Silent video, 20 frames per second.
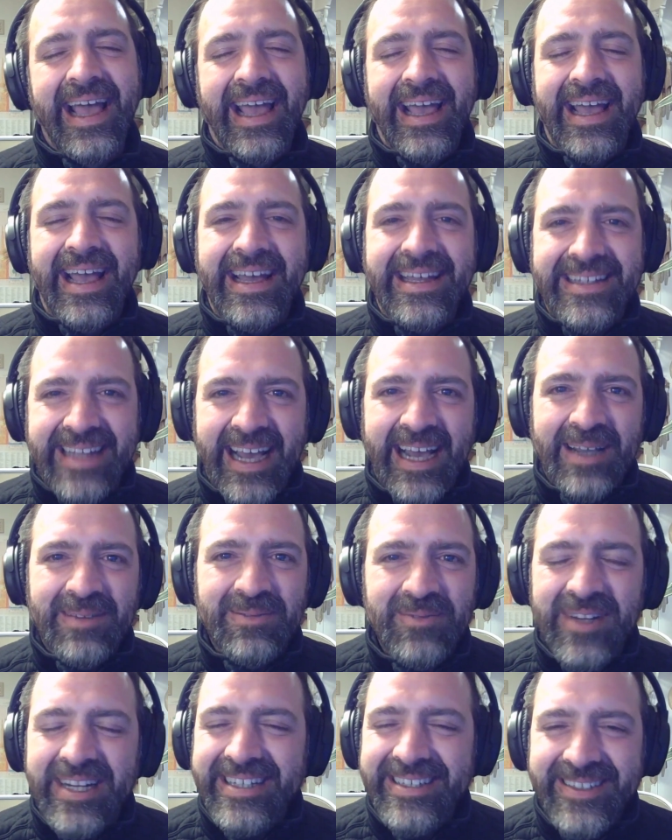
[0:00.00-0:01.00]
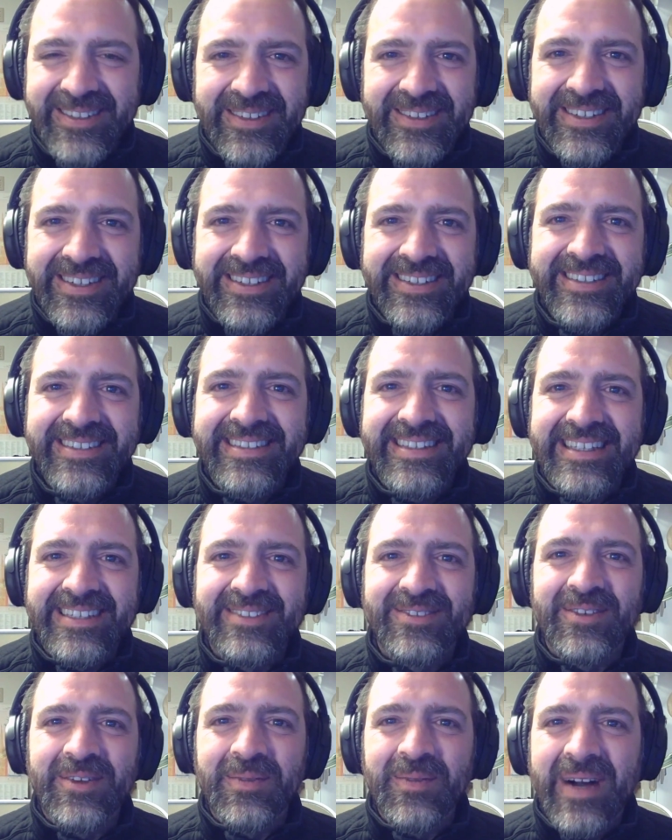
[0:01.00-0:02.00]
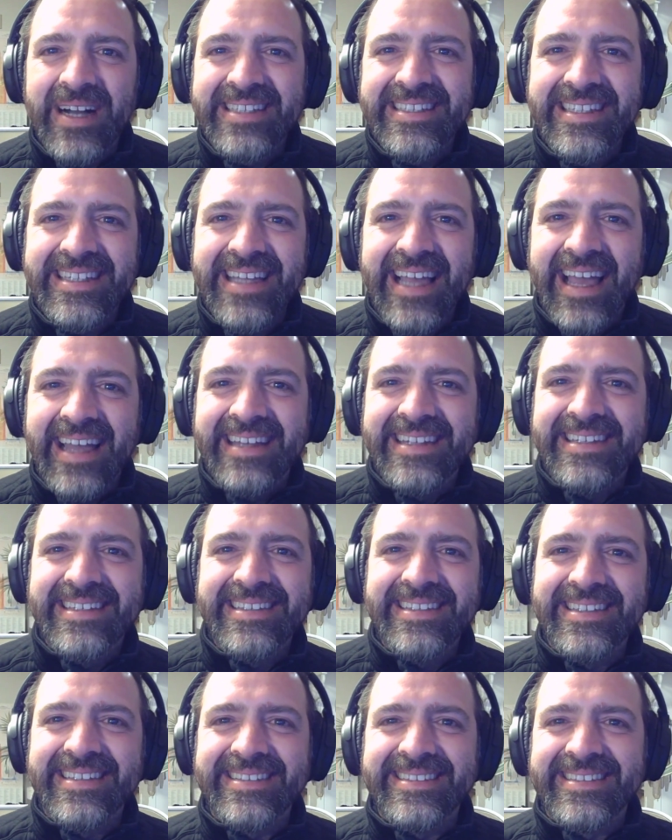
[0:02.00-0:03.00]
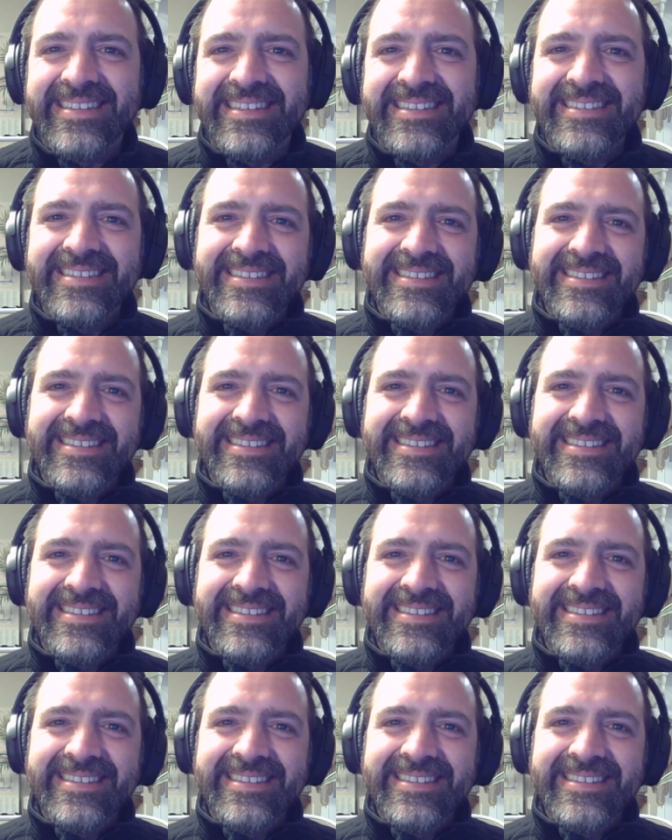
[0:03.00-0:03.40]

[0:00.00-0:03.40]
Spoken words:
And I'm Frank Kruger. Thanks for watching and listening.